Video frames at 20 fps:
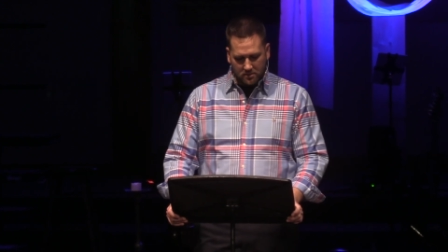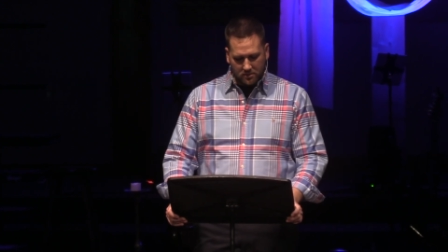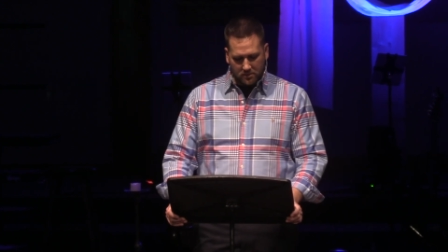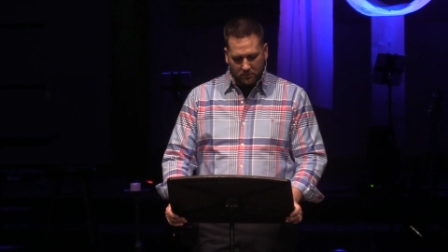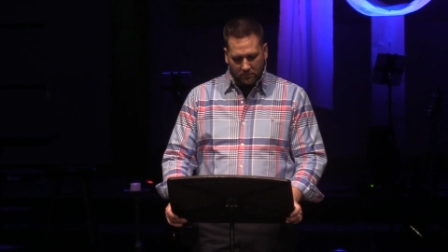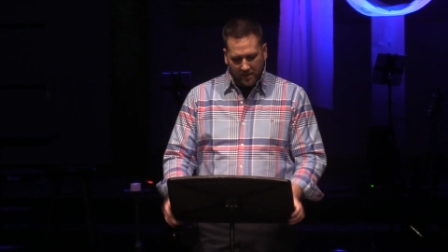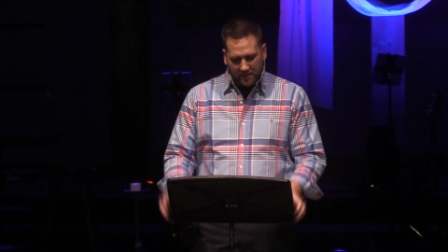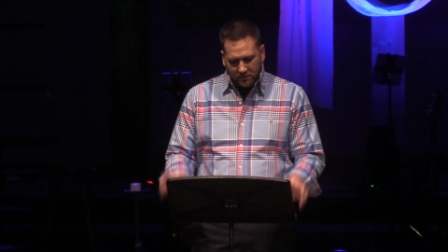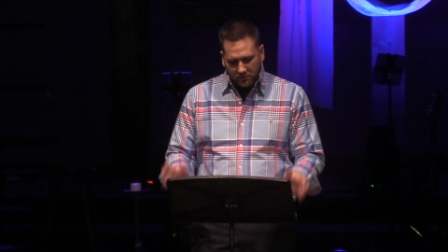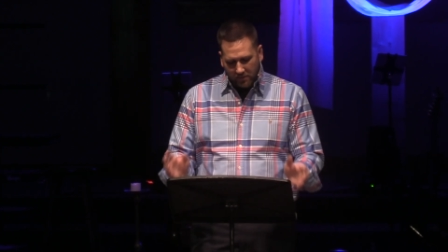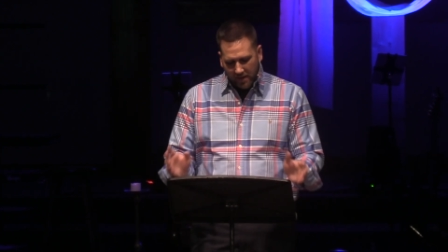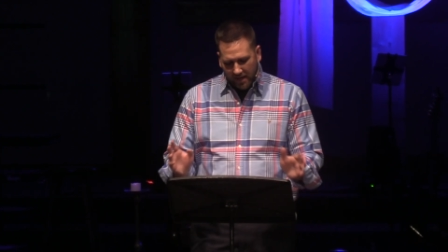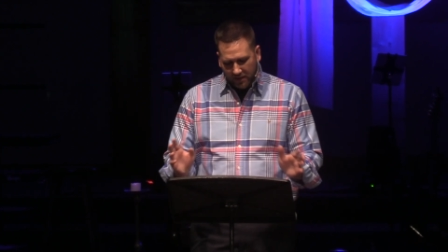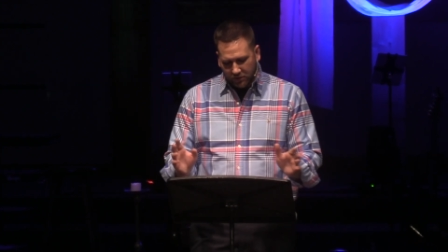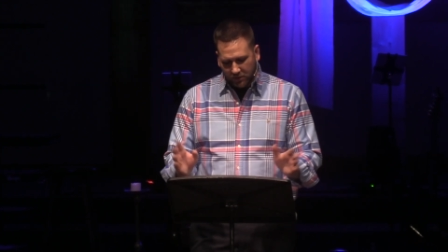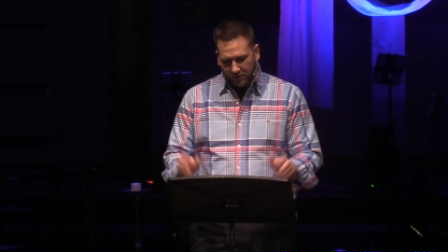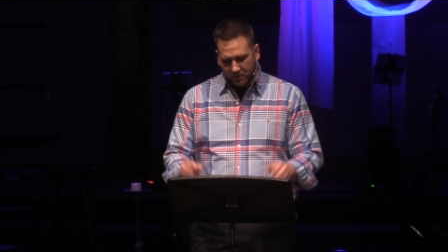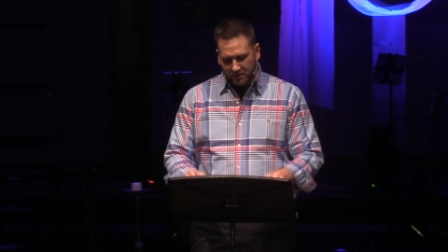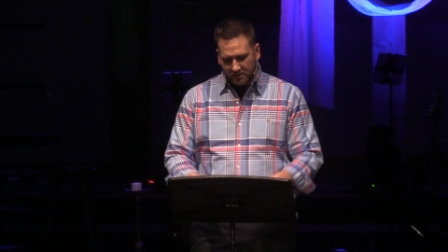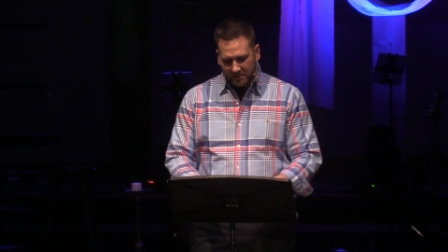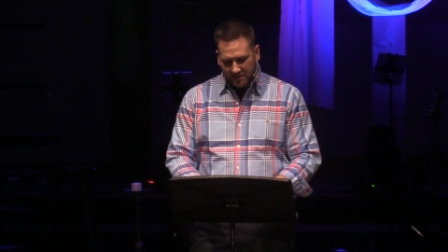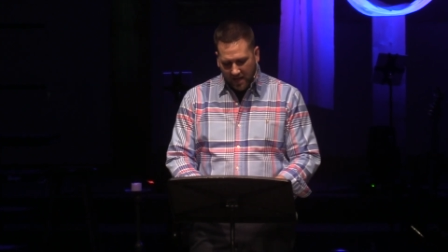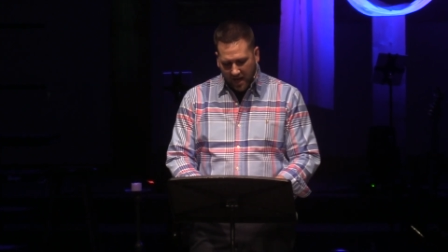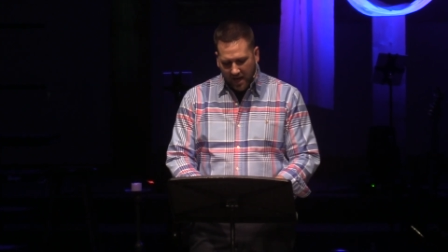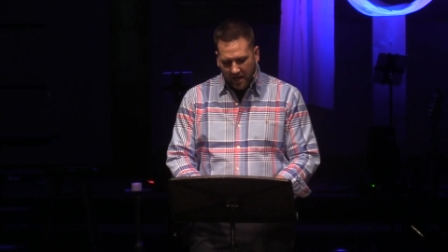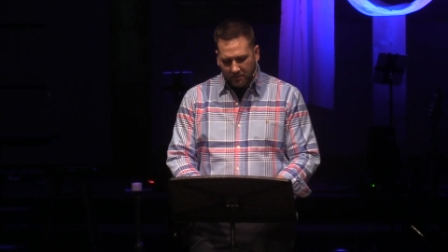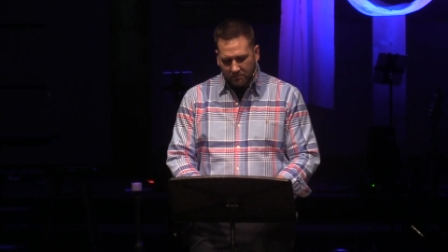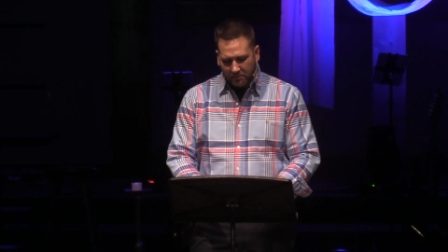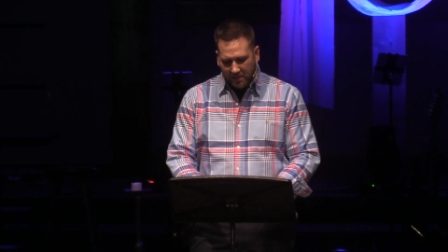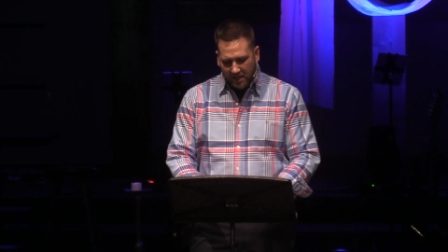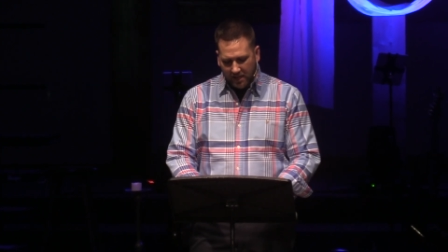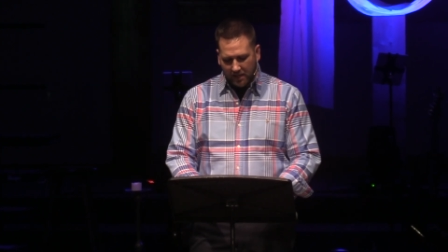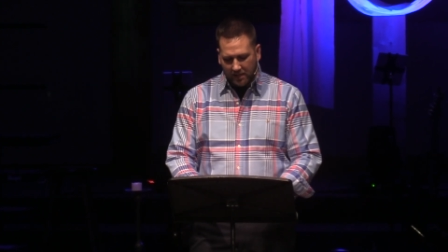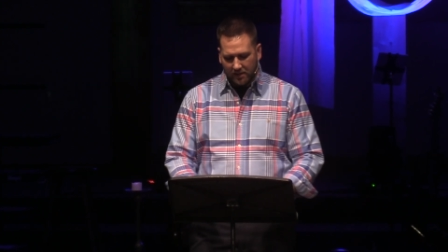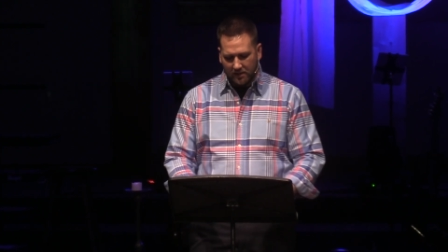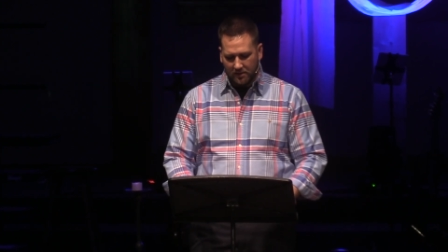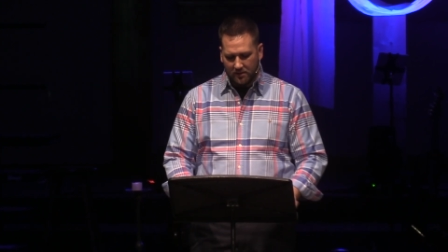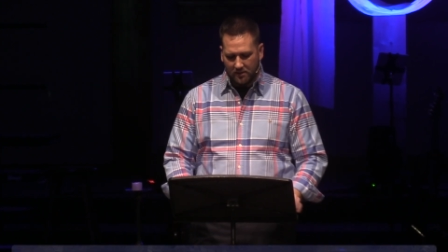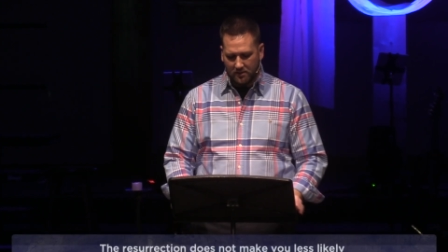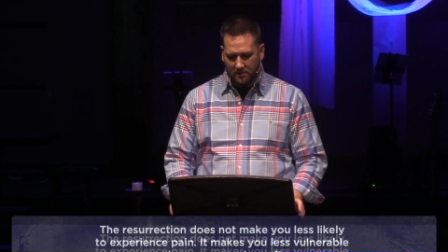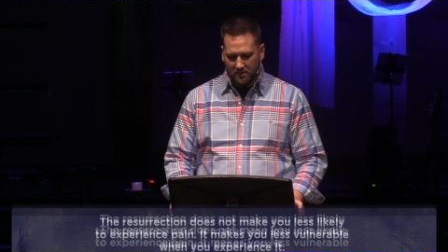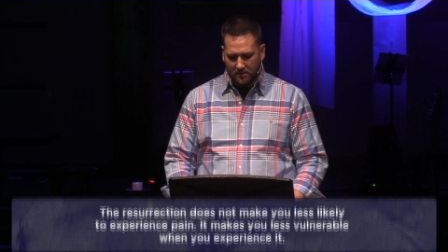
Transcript: The resurrection does not mean